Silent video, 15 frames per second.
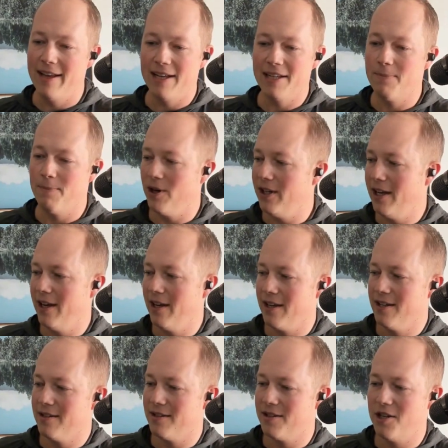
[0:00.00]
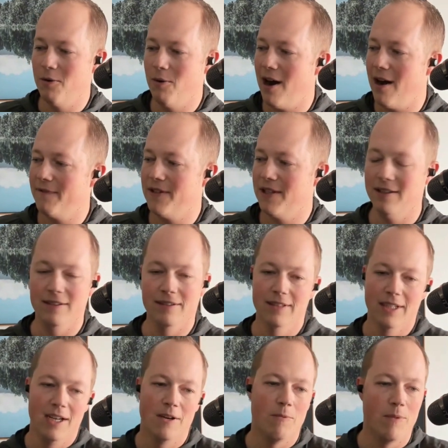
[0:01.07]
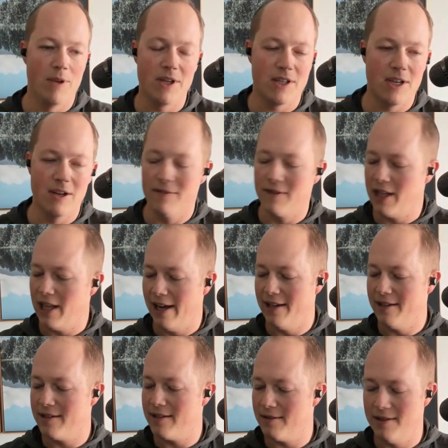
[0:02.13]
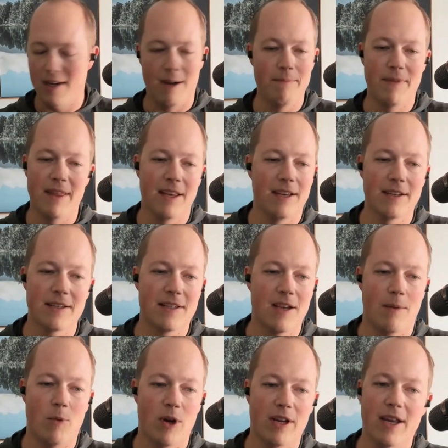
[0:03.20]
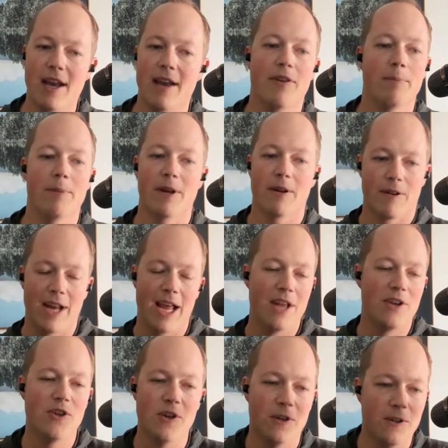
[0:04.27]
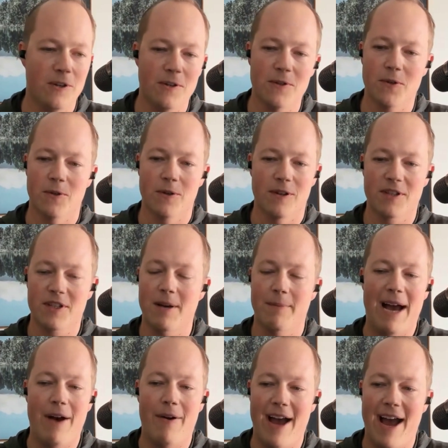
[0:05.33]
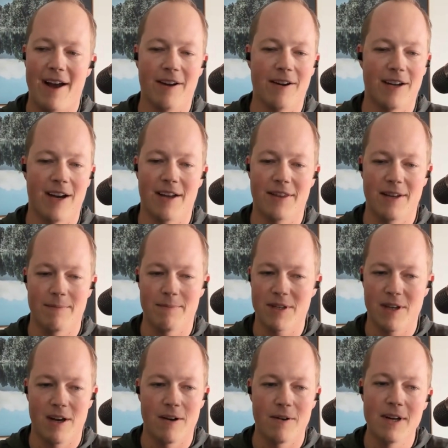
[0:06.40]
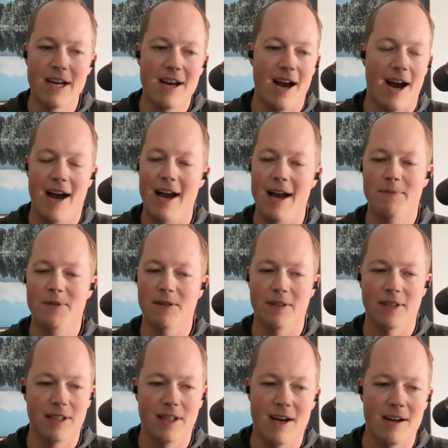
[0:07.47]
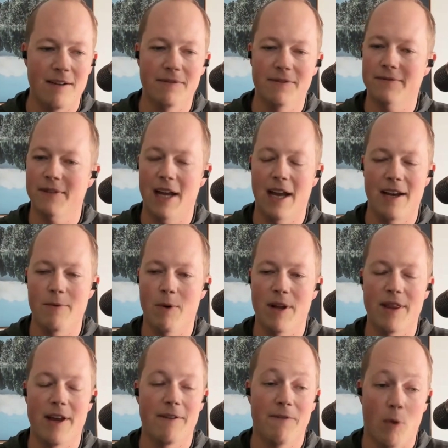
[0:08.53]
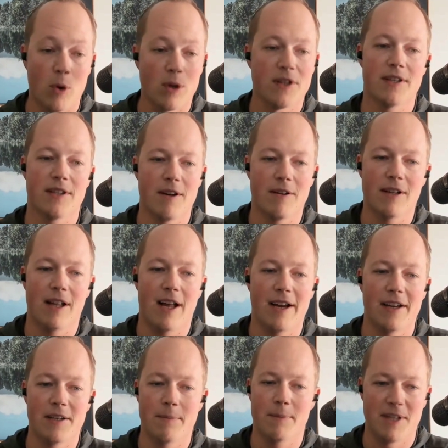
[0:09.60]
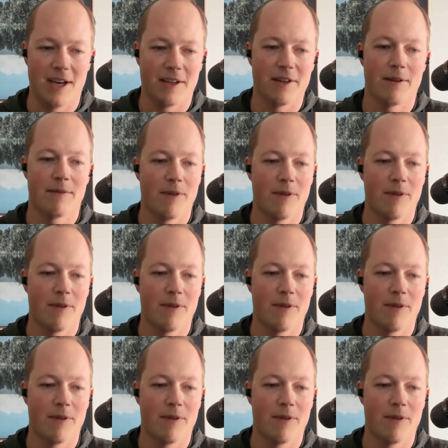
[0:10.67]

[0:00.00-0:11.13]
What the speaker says: think that's brilliant because too often we just hear of clients, dumb things, someone gave up their credentials or somehow a hacker got them. So I absolutely love anyone that forces their client to protect their